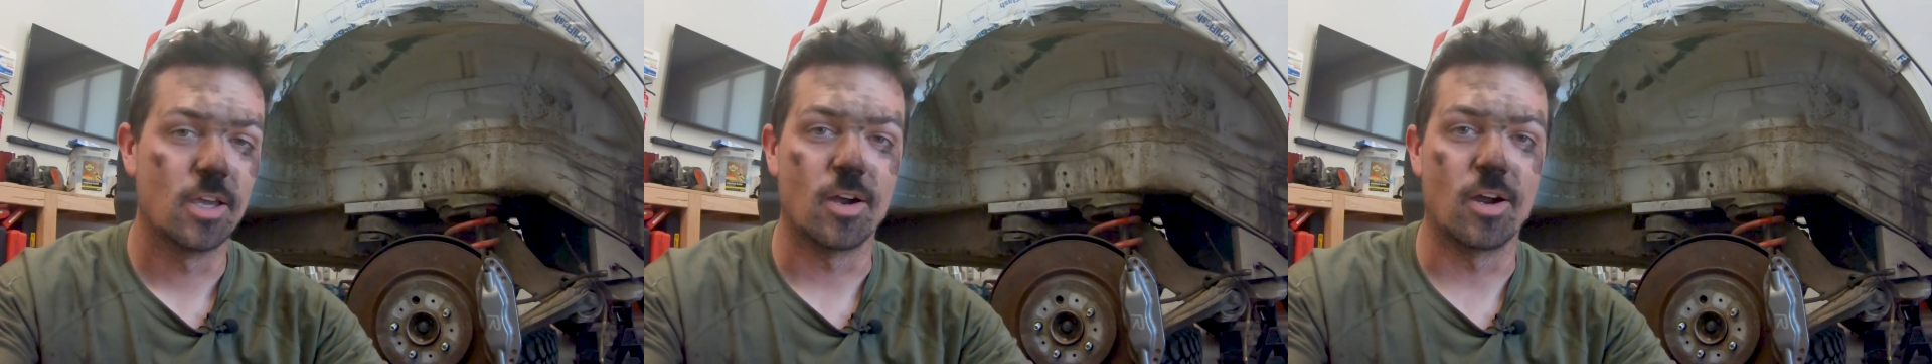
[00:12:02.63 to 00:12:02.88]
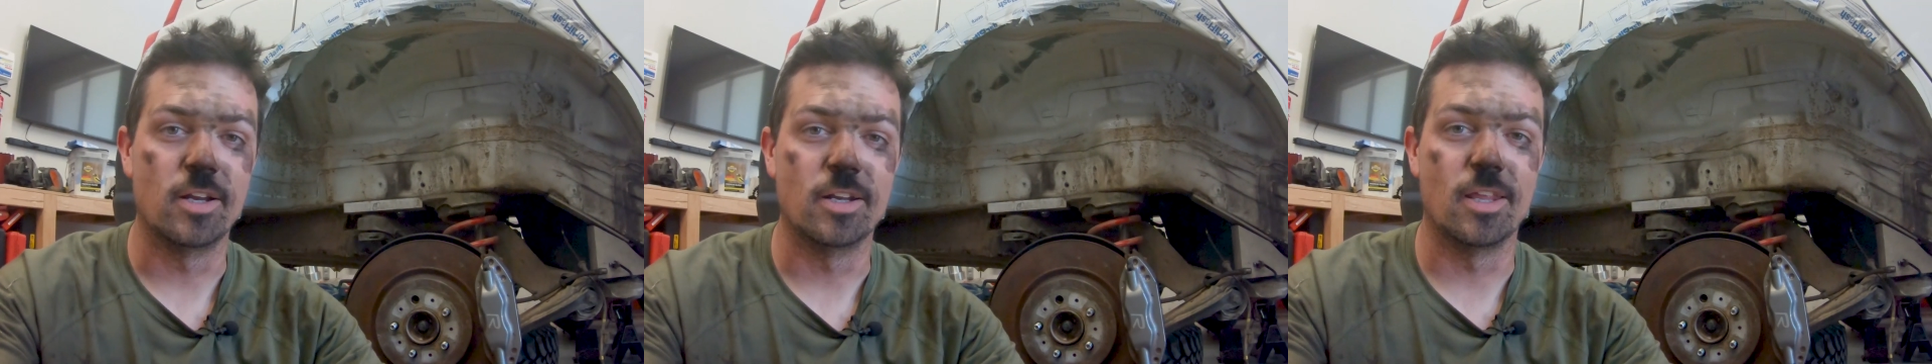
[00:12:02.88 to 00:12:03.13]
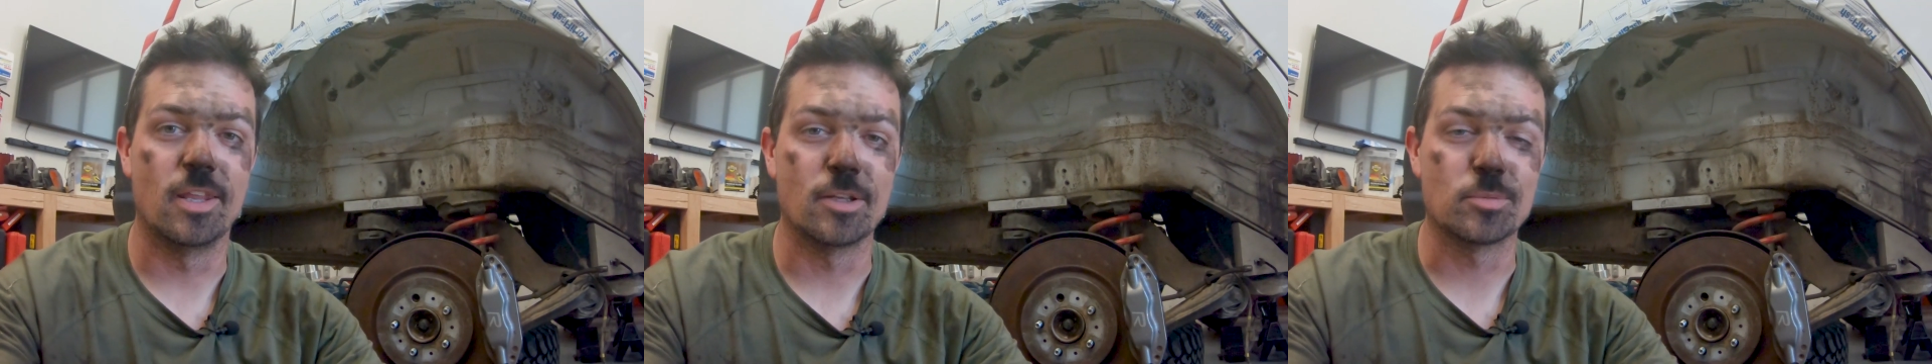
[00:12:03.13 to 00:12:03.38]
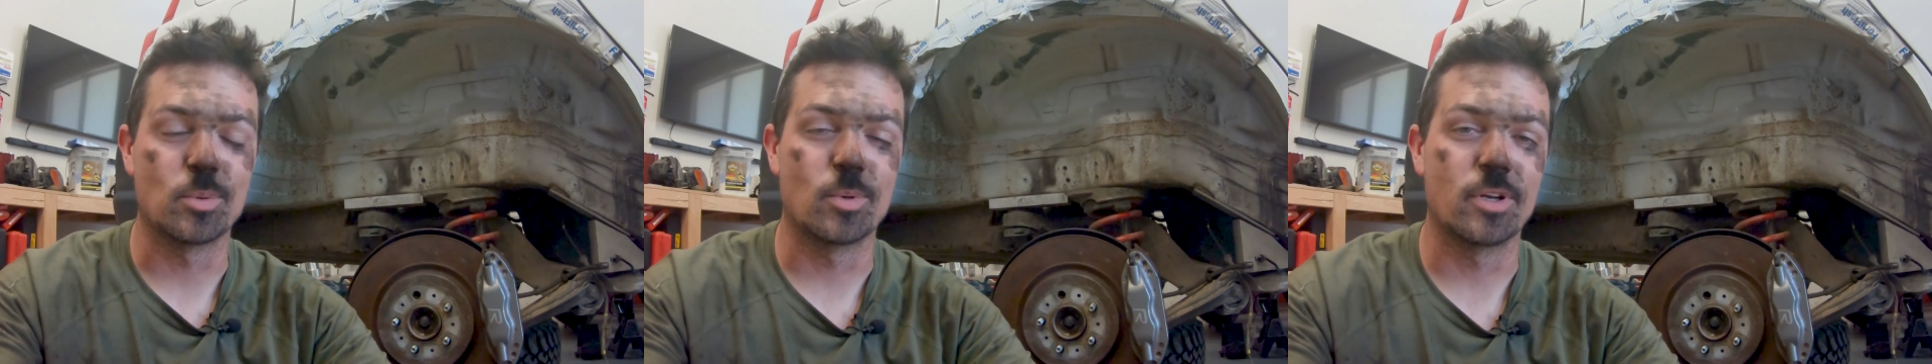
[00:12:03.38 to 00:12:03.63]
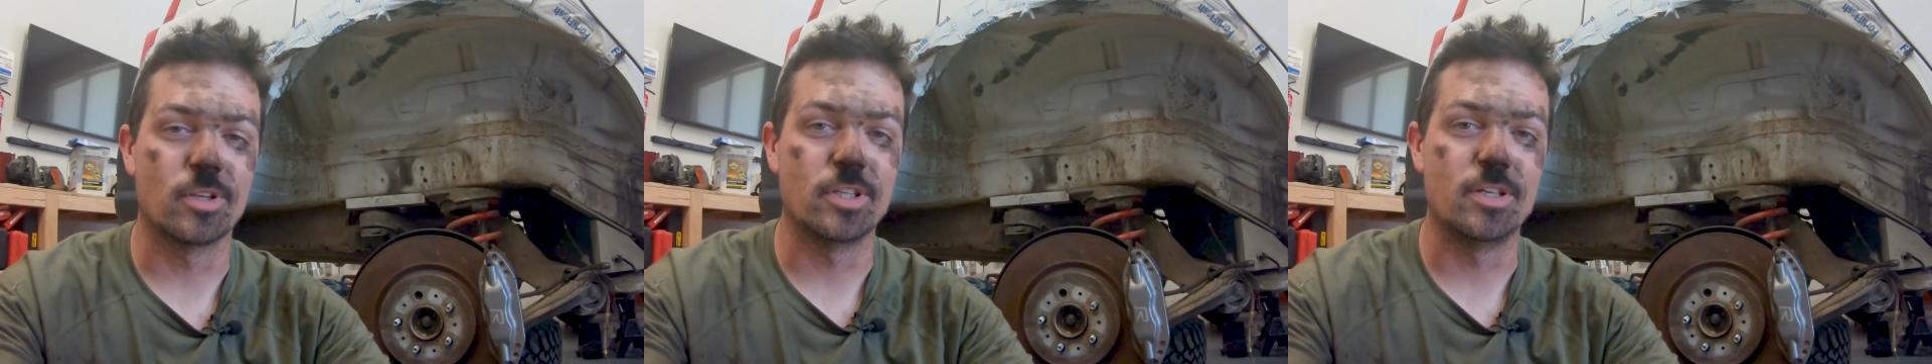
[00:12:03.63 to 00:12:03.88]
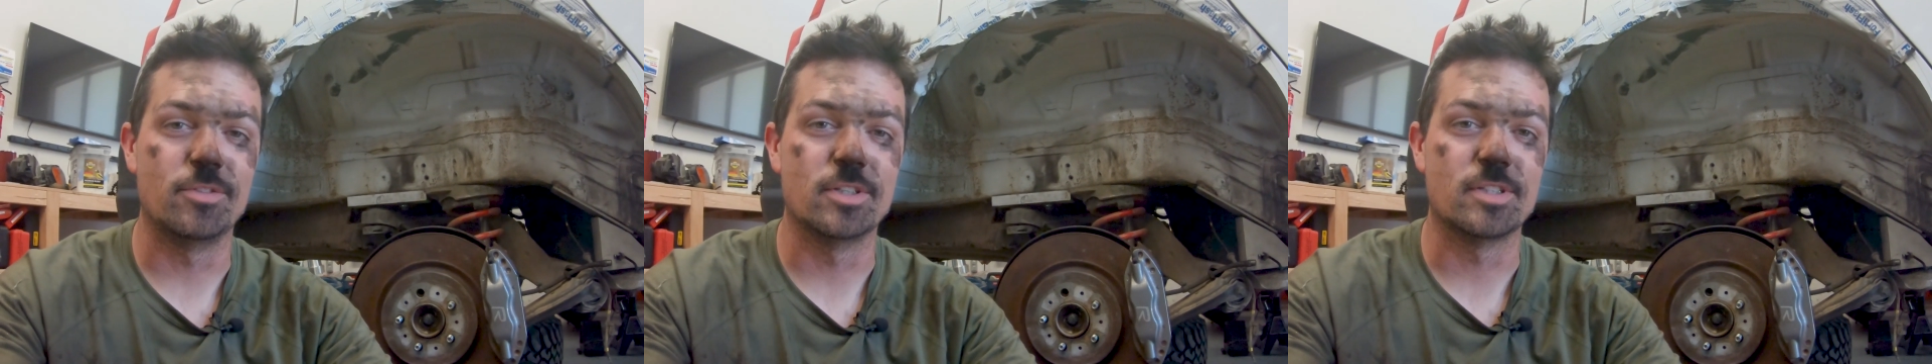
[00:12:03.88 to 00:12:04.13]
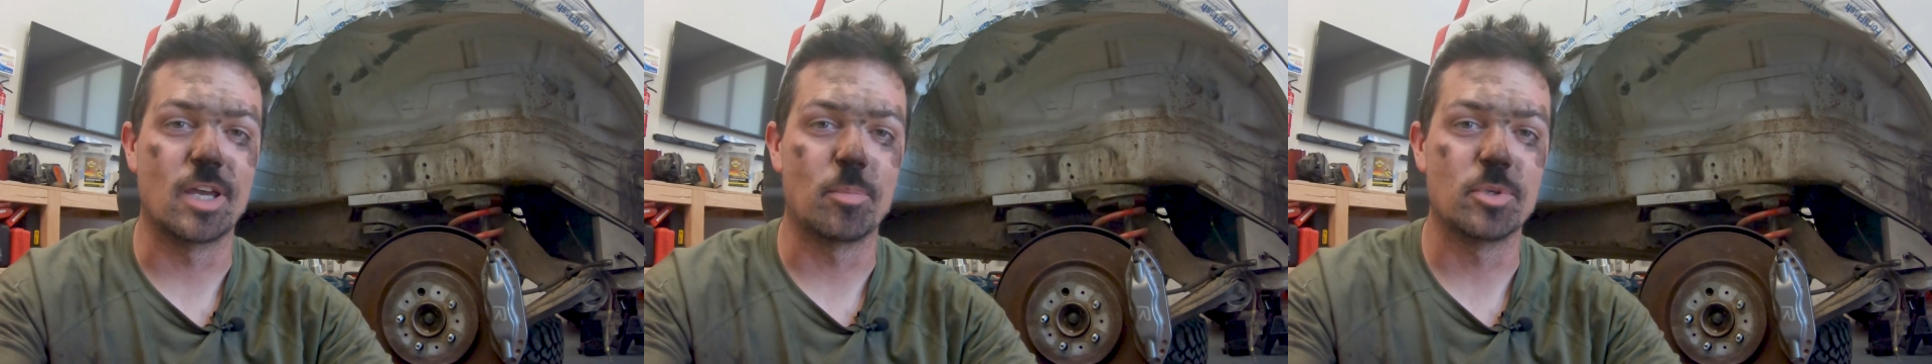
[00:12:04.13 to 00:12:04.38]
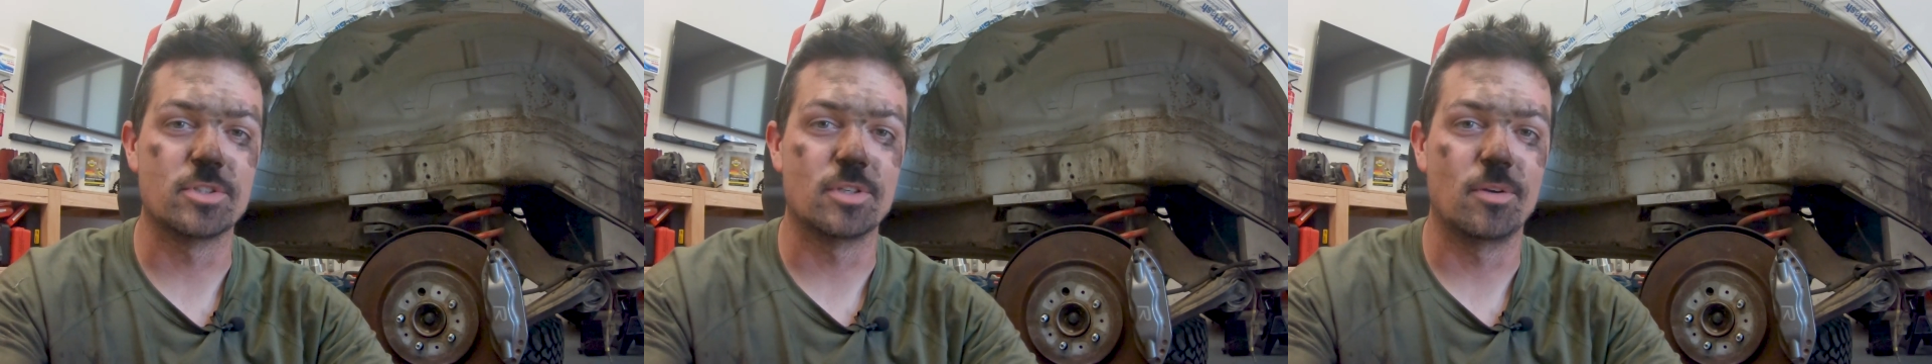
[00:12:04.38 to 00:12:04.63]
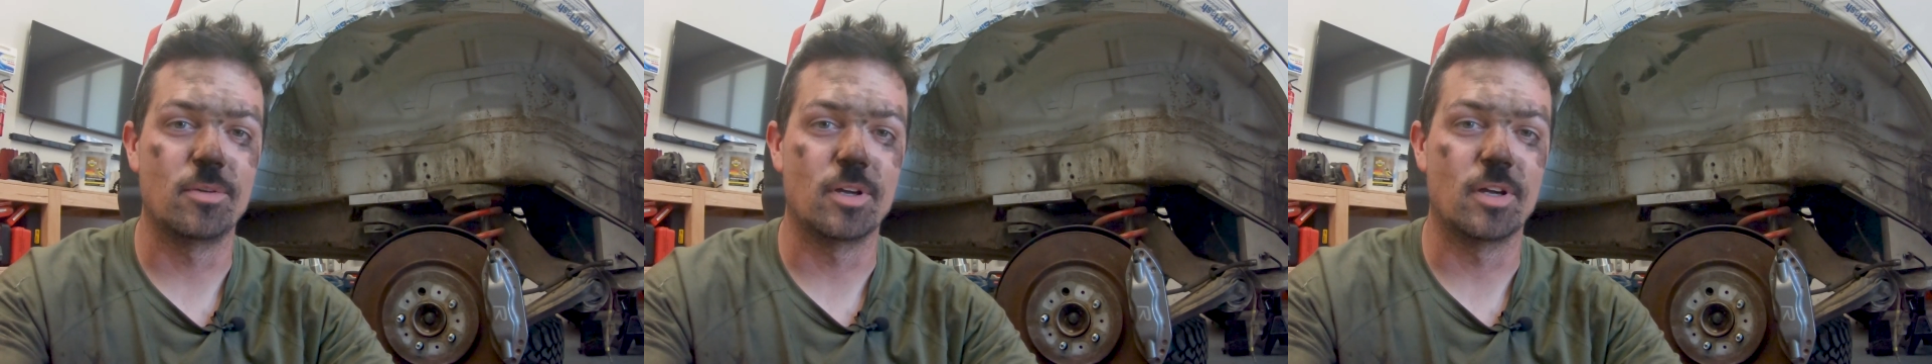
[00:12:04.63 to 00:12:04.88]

All right, and that's where we're going to leave this episode.